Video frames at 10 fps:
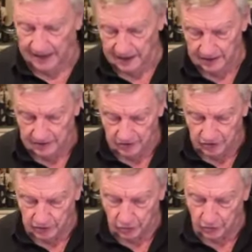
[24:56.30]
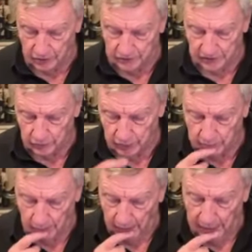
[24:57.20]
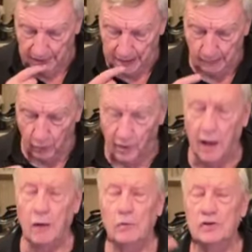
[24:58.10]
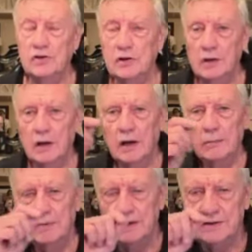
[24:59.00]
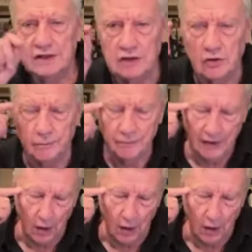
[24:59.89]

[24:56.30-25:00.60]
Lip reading: And then she turned and said to him, "Rabboni," which means teacher.